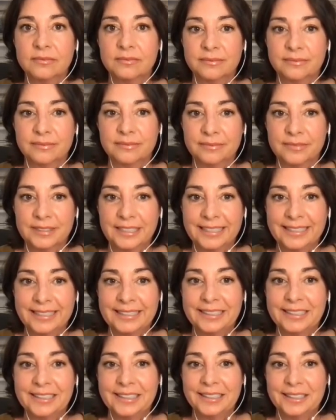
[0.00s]

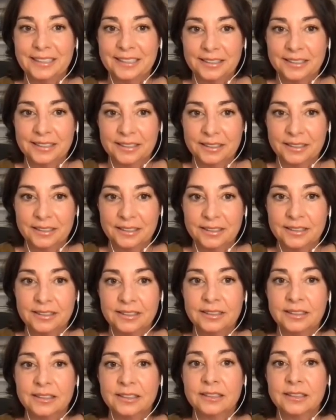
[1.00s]

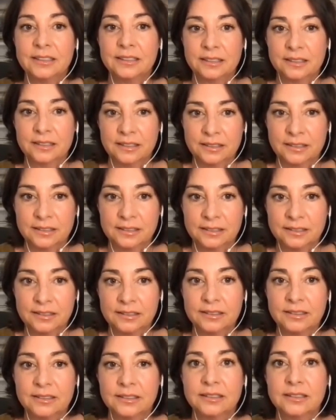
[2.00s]

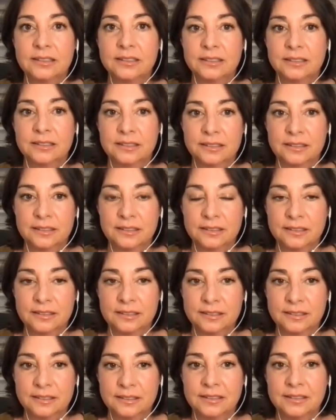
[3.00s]

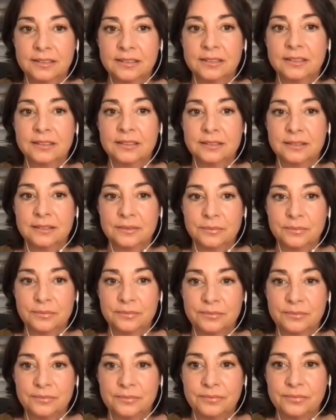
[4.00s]

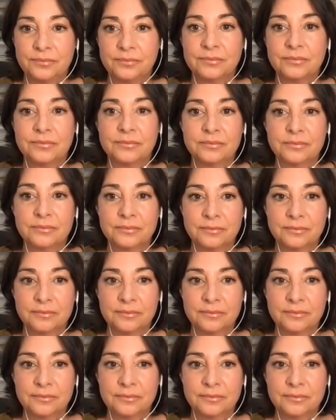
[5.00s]
[no speech]